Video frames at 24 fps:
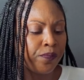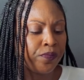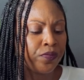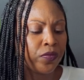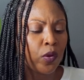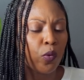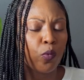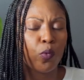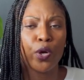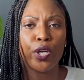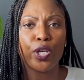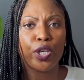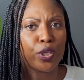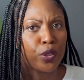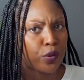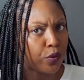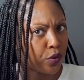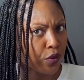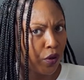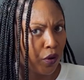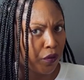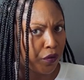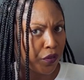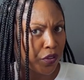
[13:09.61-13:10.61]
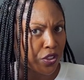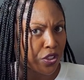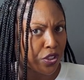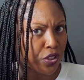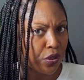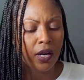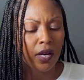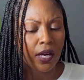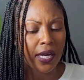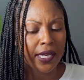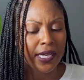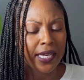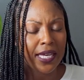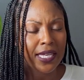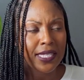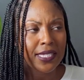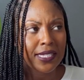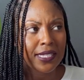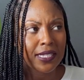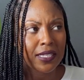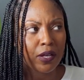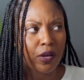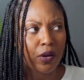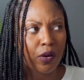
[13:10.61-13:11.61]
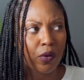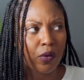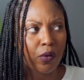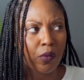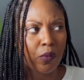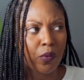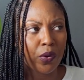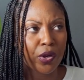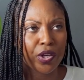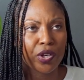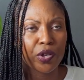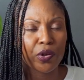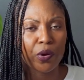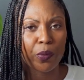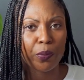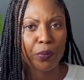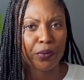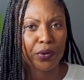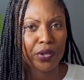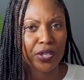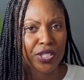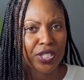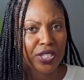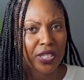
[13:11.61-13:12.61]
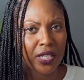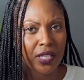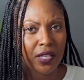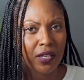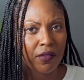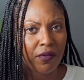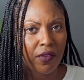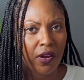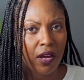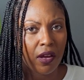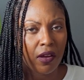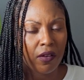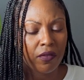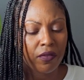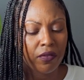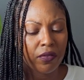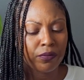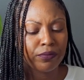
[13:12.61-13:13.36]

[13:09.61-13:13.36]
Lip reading: What do you know for sure? I guess, what are you appreciative of?